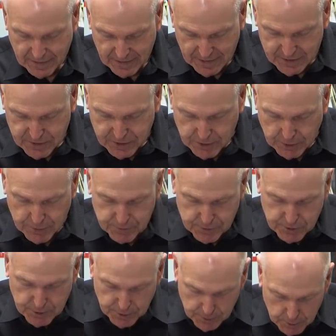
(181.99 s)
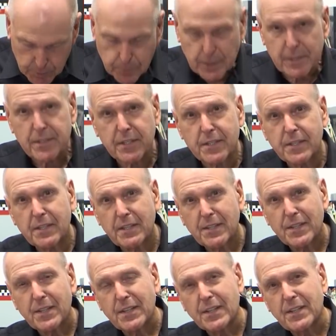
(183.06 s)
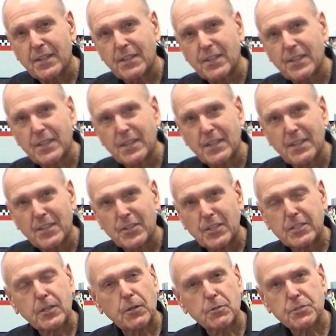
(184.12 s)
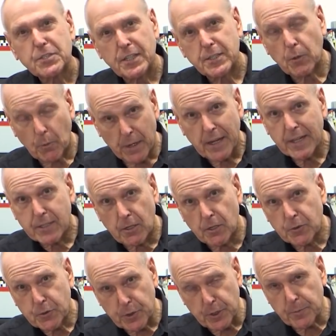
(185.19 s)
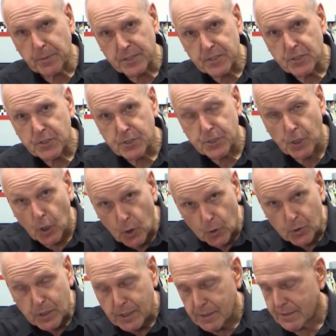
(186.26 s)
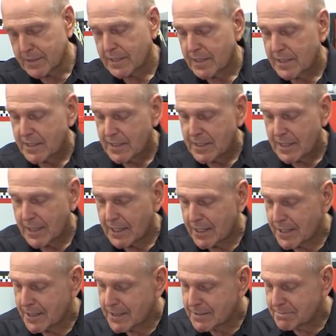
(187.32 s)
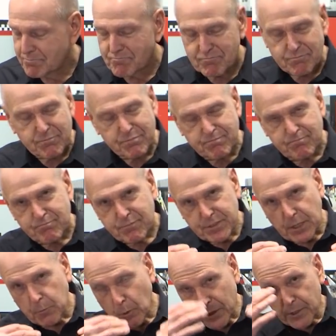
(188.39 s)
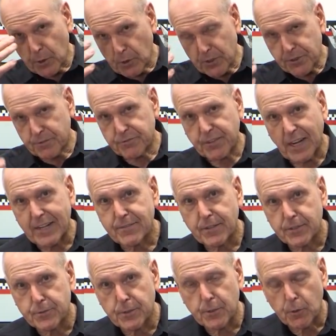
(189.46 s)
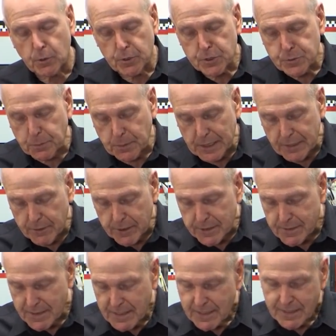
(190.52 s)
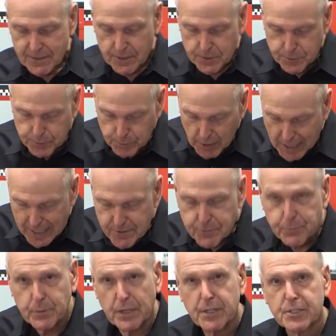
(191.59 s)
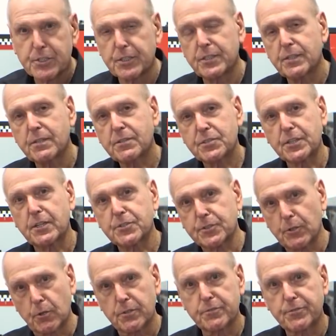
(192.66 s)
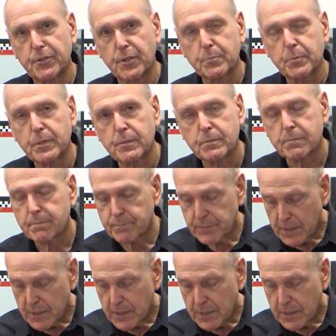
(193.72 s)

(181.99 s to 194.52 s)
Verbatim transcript: It's the turbine that goes into what I call turbine choke. Uh, somewhere north of 500 horsepower, the drive pressure starts going for the moon.